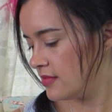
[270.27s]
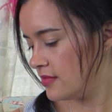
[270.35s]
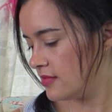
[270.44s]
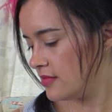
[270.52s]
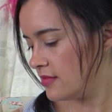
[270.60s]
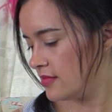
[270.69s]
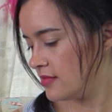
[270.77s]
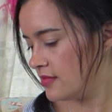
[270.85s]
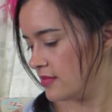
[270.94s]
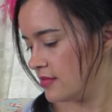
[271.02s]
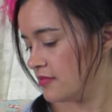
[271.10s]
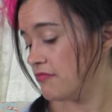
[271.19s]

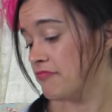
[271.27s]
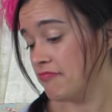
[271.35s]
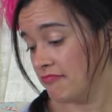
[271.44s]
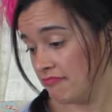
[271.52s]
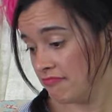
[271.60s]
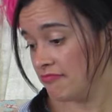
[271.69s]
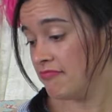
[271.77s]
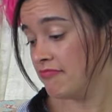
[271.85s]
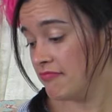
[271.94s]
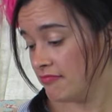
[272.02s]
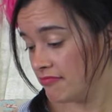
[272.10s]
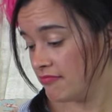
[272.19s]

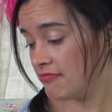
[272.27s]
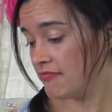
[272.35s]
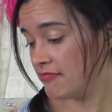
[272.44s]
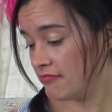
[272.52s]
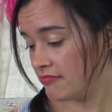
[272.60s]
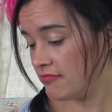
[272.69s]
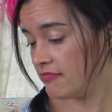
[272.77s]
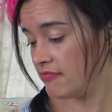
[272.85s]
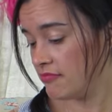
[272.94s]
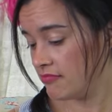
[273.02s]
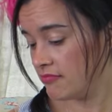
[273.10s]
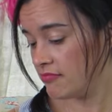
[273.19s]

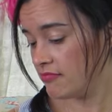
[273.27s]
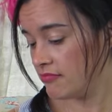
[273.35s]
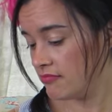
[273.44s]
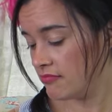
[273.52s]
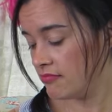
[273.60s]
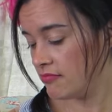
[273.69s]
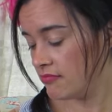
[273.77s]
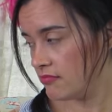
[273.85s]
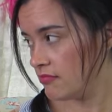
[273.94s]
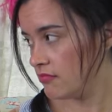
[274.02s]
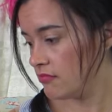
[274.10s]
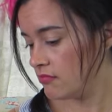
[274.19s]

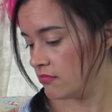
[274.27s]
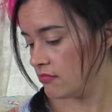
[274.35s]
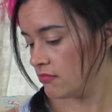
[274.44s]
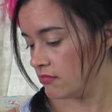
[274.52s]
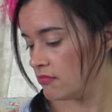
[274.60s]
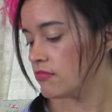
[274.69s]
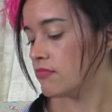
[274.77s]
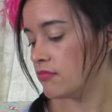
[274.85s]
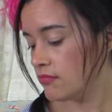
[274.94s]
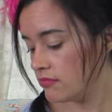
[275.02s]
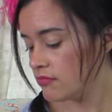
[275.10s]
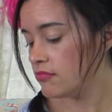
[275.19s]

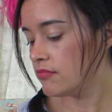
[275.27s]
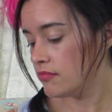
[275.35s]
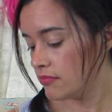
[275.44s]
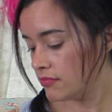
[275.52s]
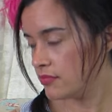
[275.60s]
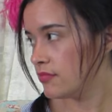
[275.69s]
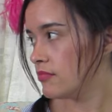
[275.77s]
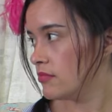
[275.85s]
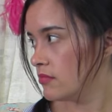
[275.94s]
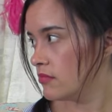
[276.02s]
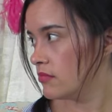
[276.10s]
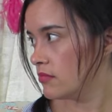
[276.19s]

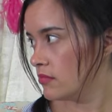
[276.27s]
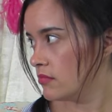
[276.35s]
(not speaking)